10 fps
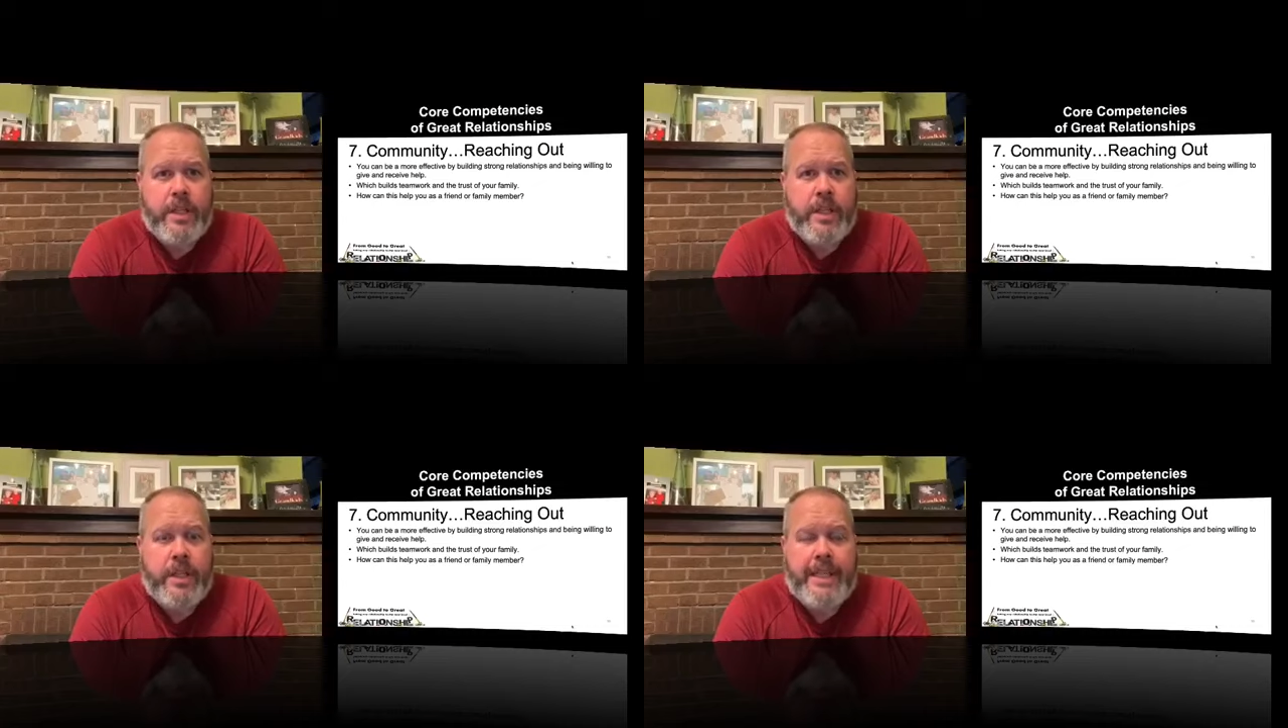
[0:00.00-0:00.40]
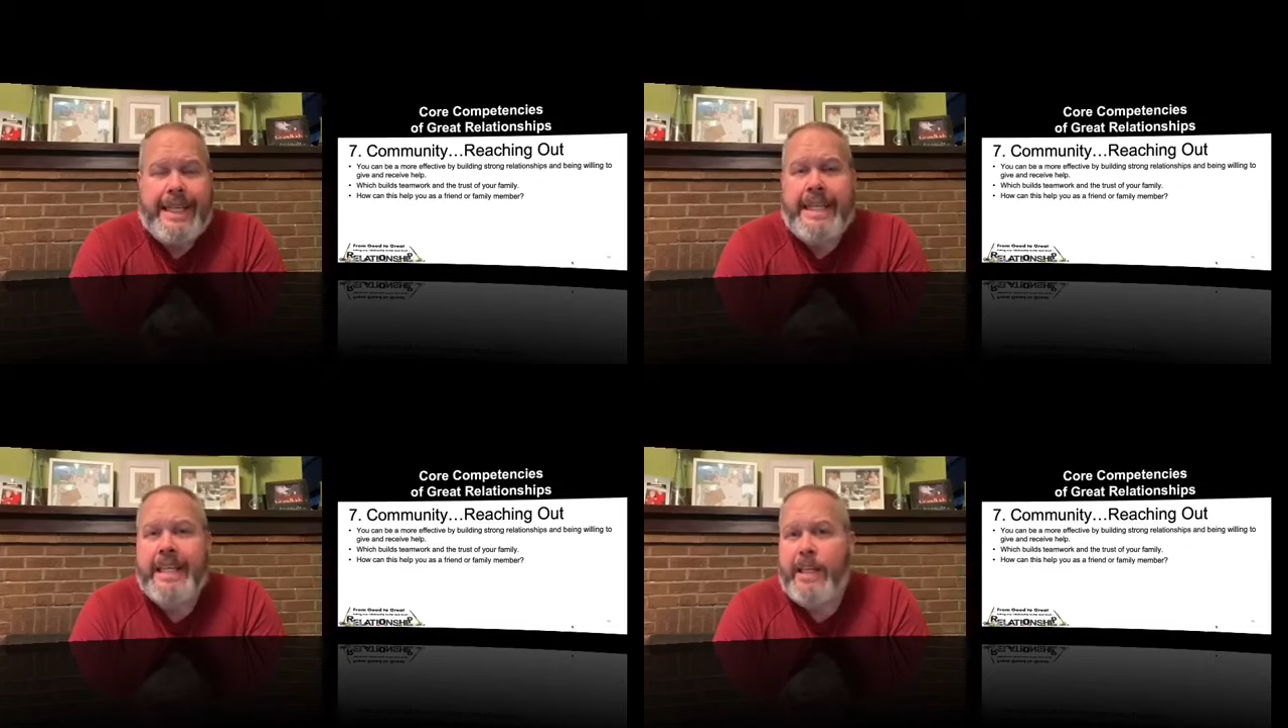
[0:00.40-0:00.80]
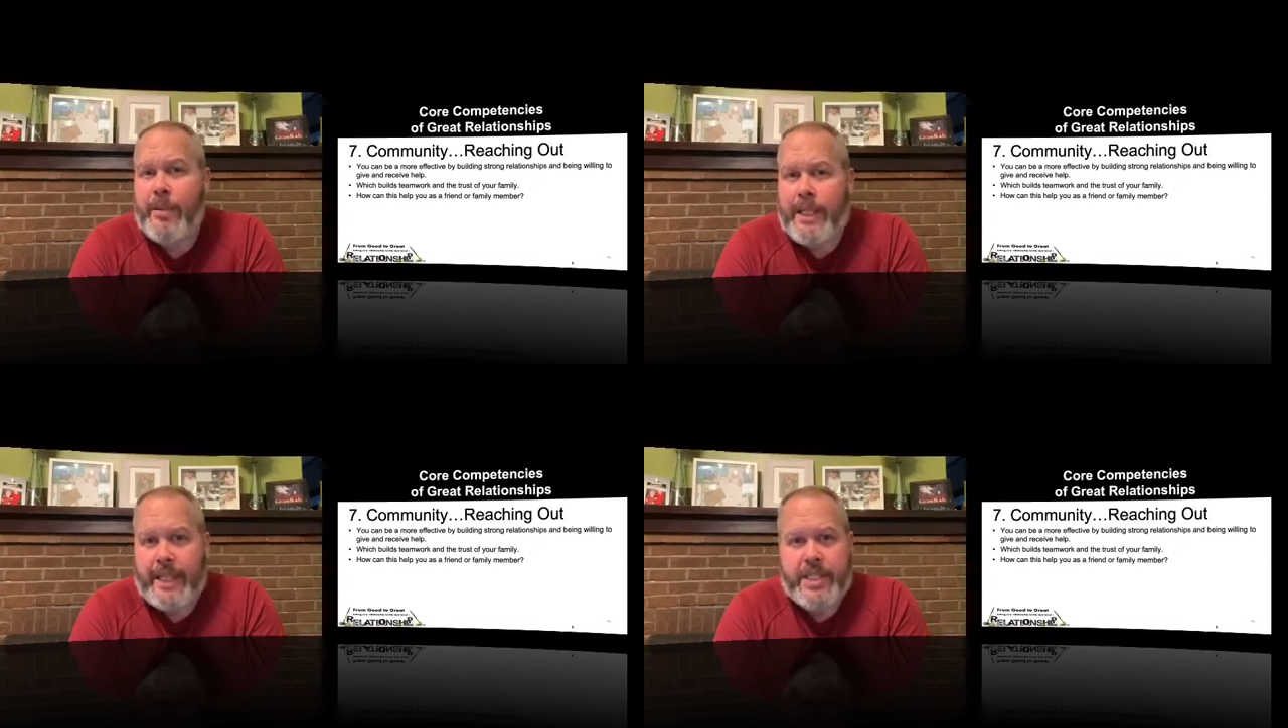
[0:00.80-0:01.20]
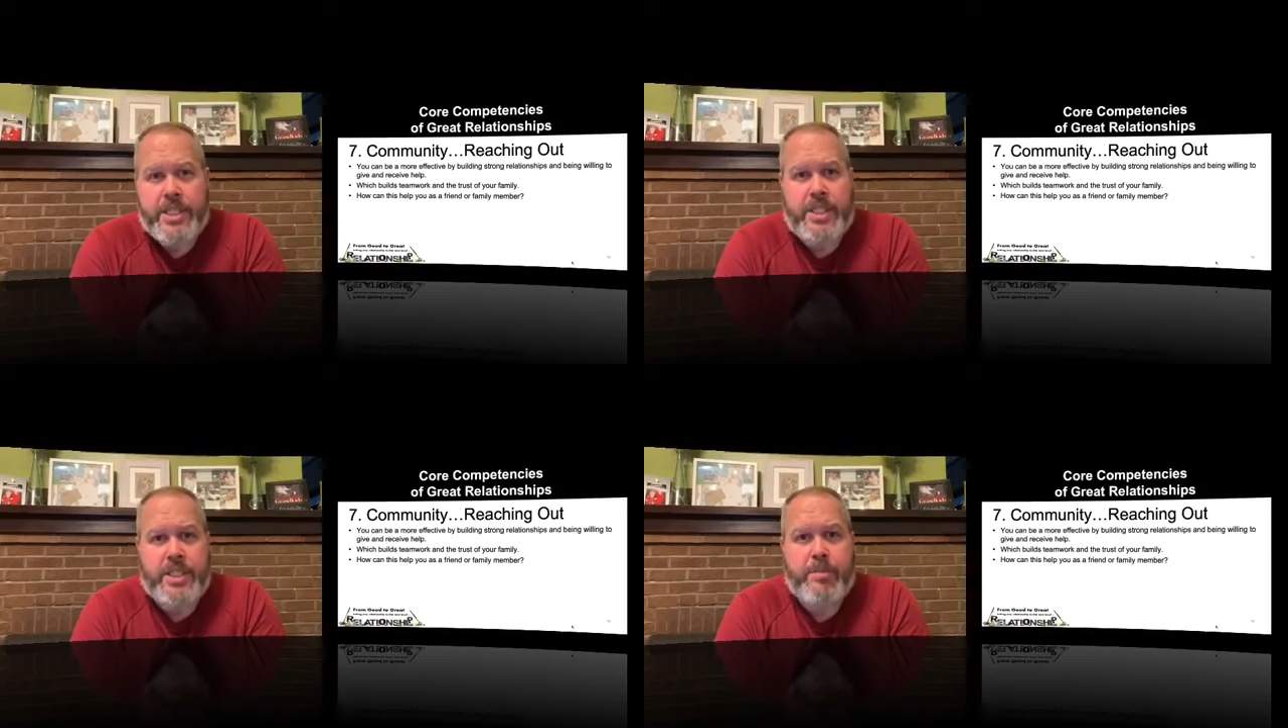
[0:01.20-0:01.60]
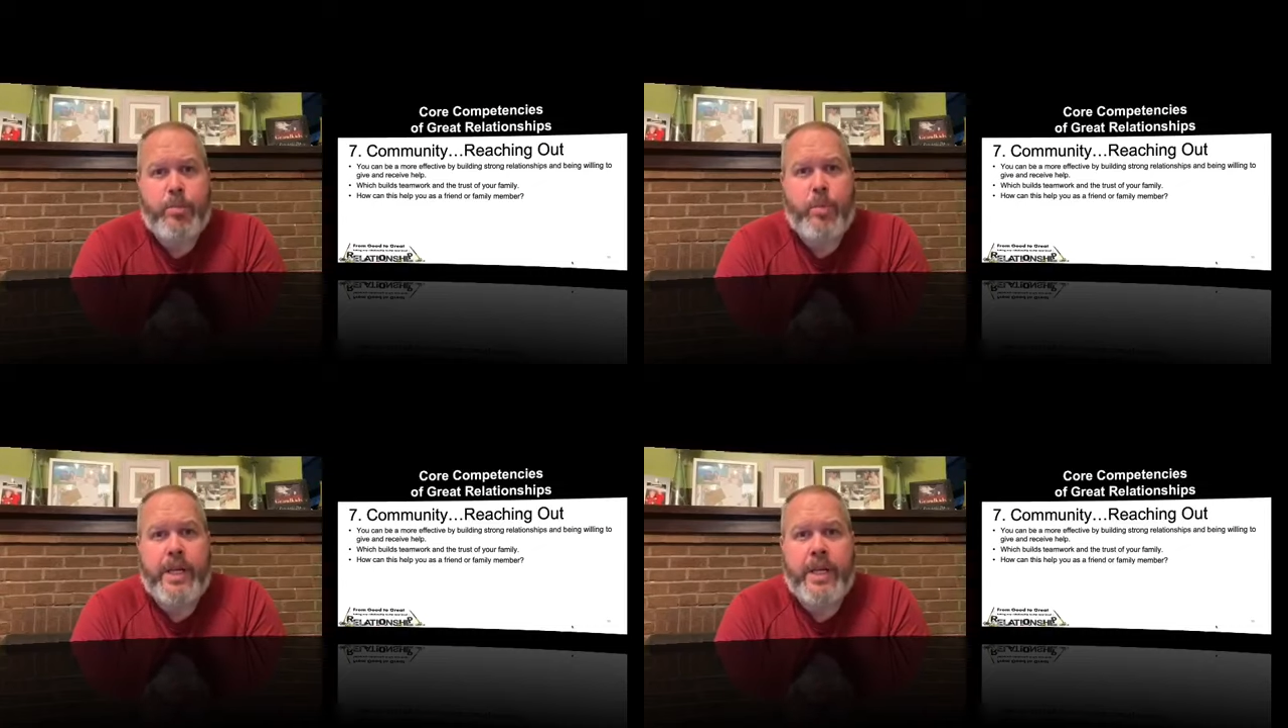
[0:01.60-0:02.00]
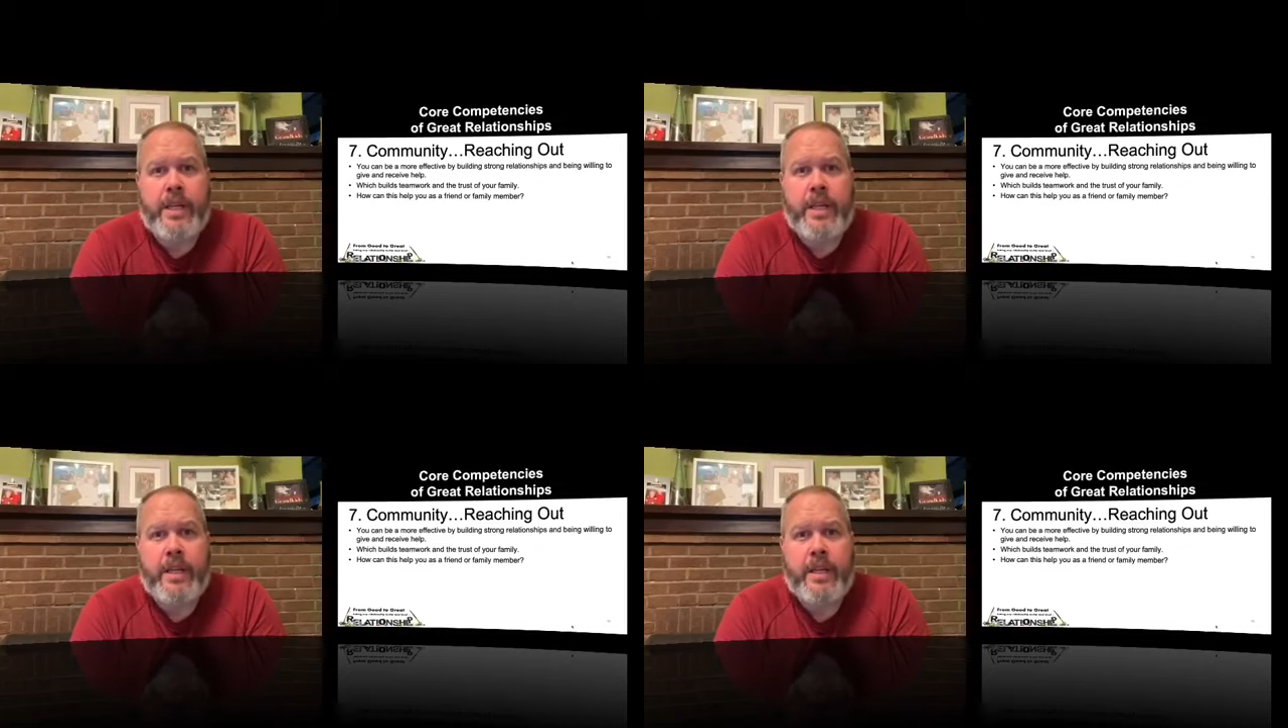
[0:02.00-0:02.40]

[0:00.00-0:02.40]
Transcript: In any relationship, when